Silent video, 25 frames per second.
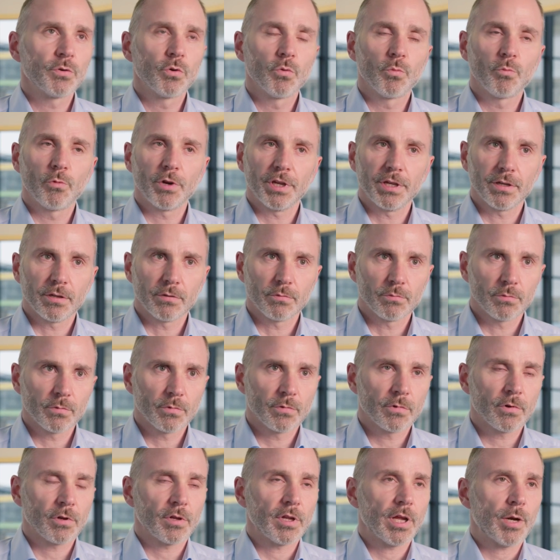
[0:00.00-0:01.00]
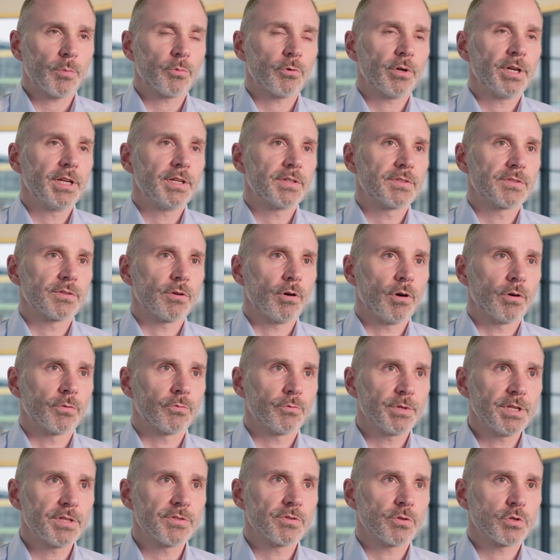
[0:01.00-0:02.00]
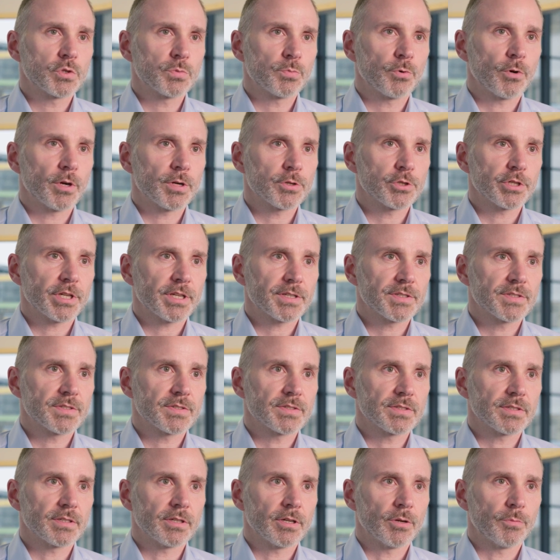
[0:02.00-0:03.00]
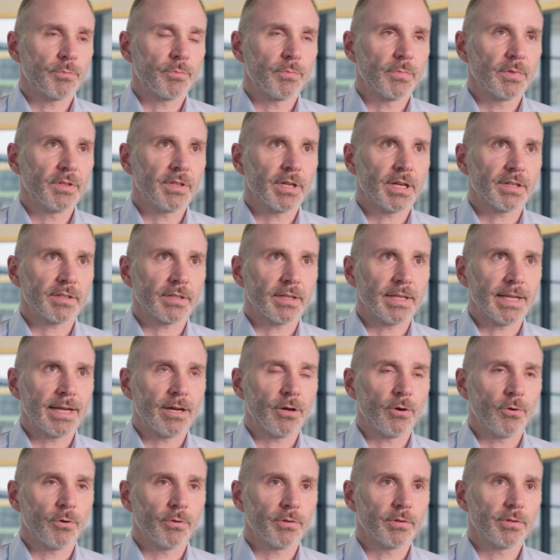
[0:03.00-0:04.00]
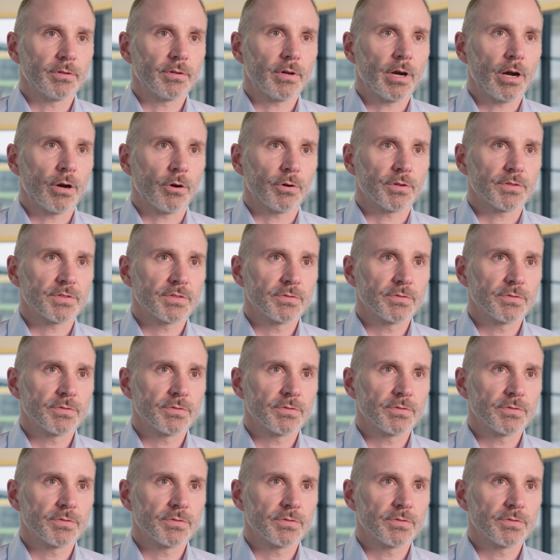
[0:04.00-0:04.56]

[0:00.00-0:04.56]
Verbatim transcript: whom we collaborate on research projects that allow our